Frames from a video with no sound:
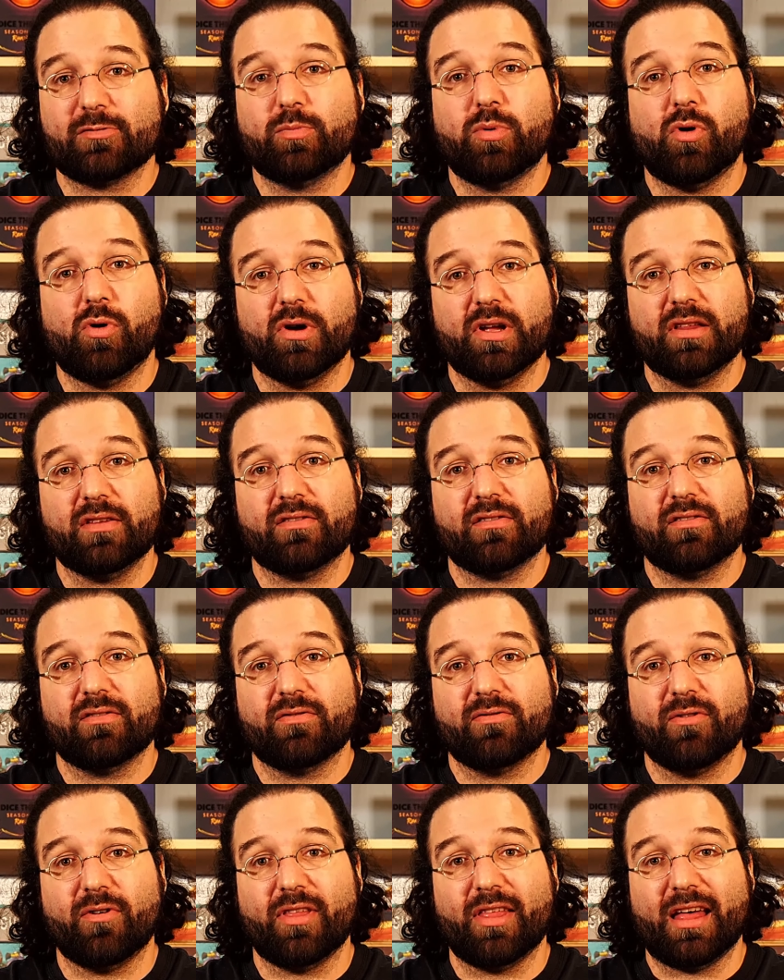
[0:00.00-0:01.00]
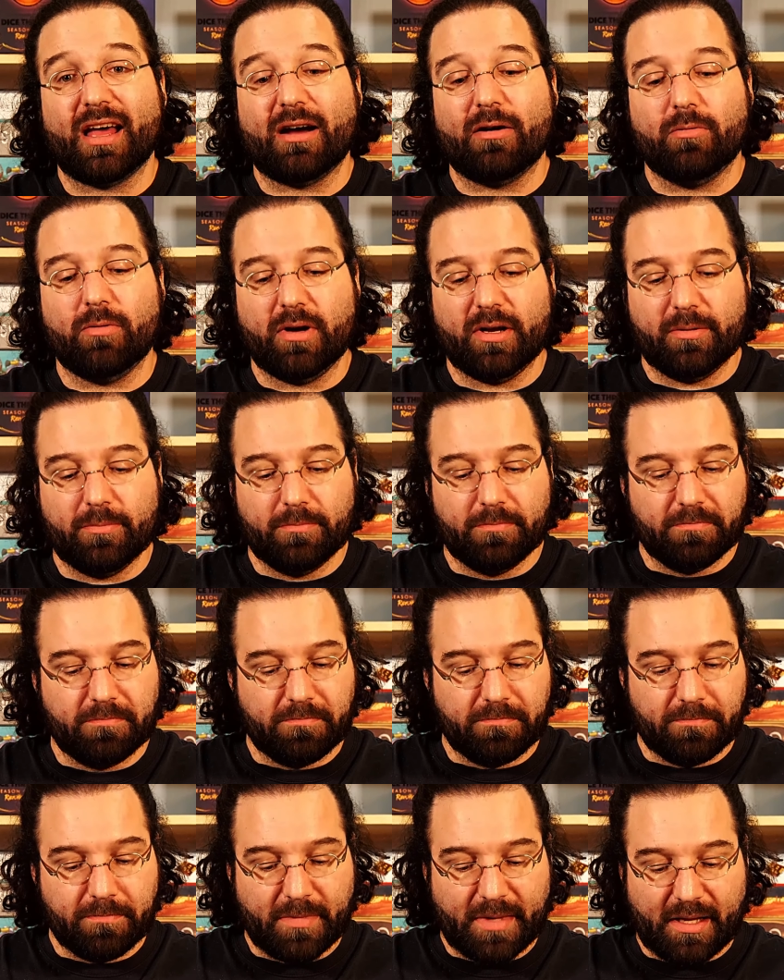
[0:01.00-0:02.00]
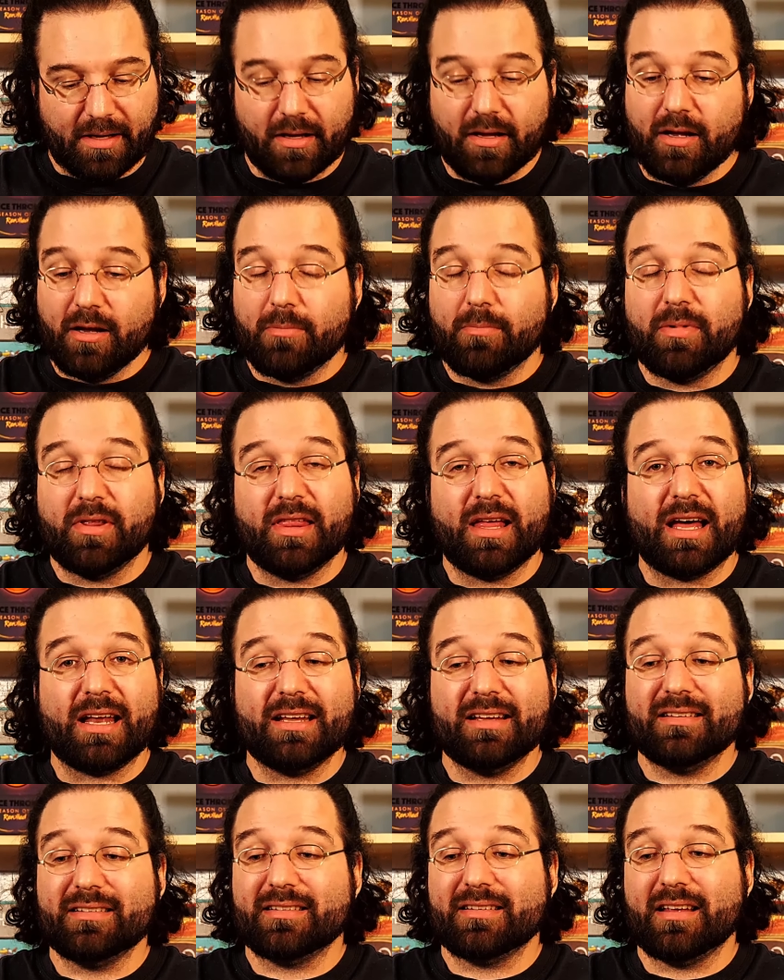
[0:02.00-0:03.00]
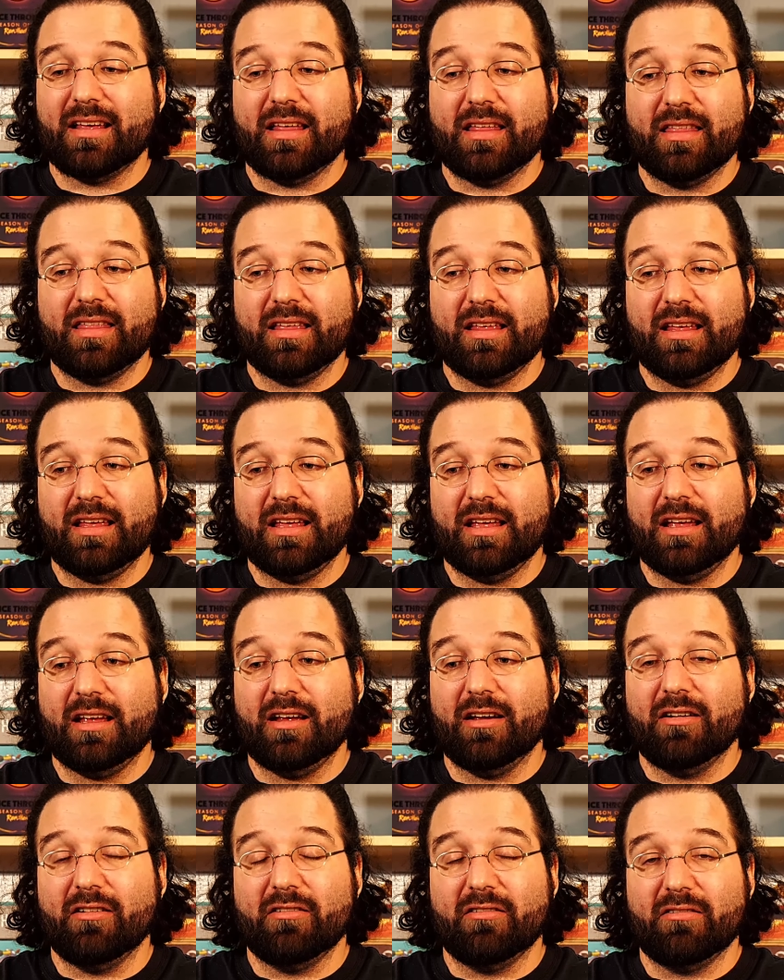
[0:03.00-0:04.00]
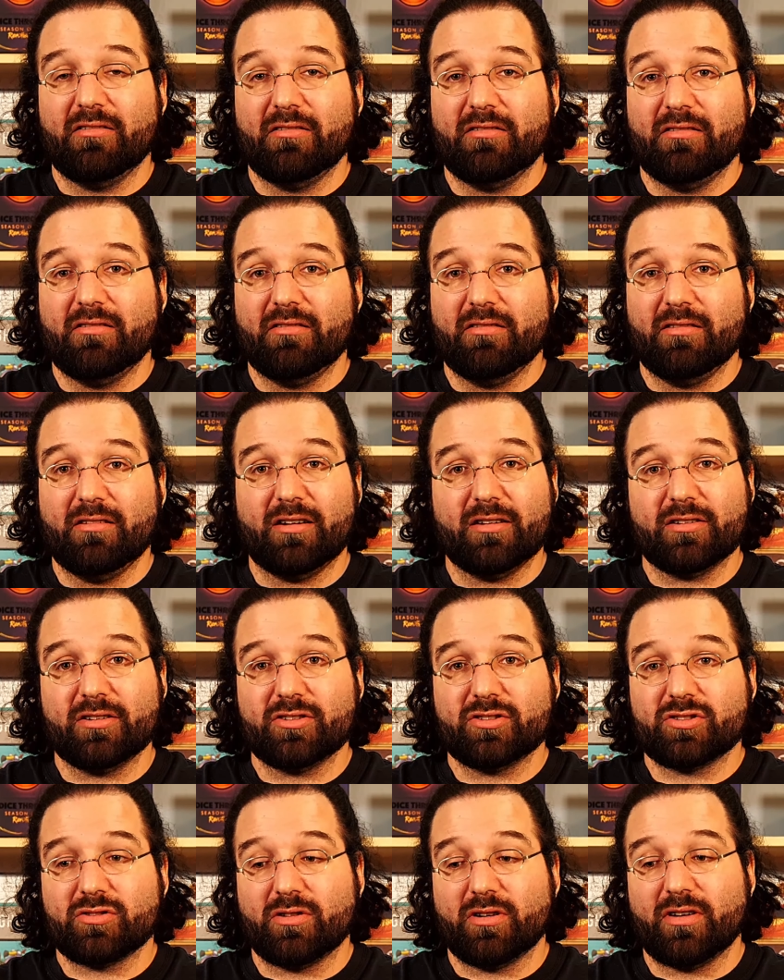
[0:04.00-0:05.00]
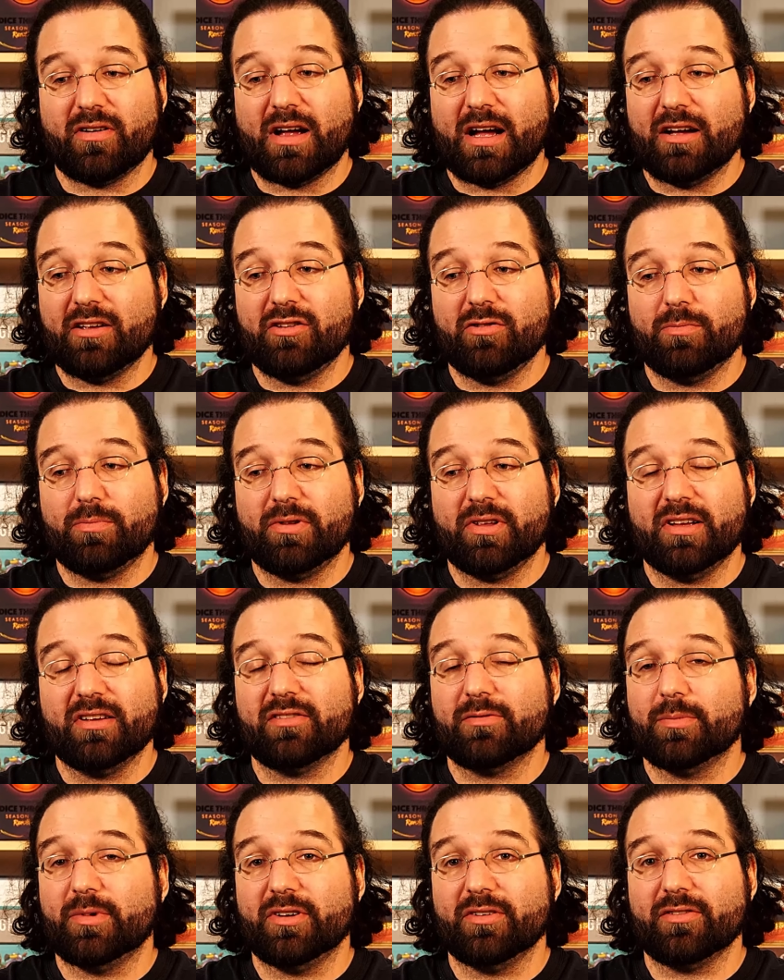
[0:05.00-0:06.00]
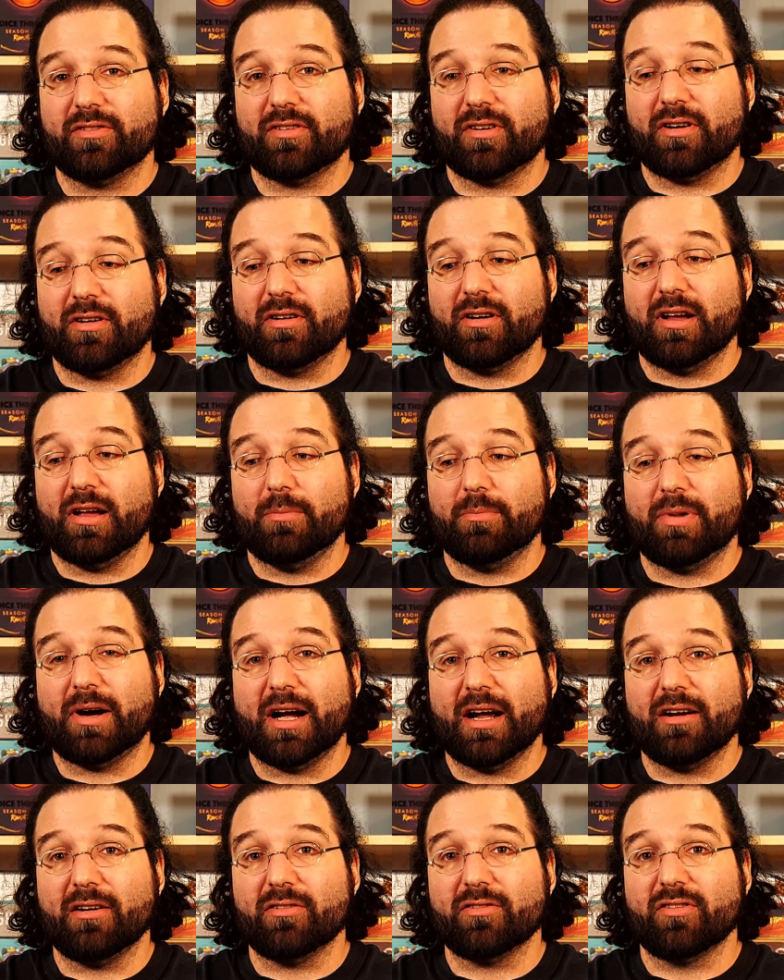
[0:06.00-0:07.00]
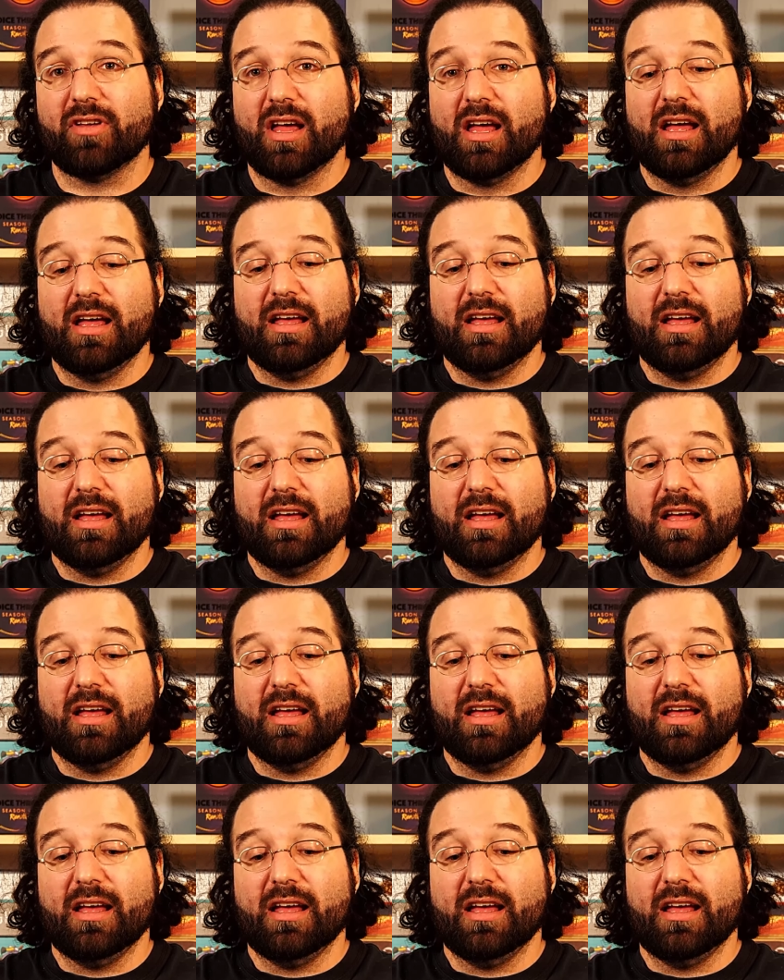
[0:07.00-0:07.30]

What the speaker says: points for that one. But that is the long and short of how you play Small Star Empires.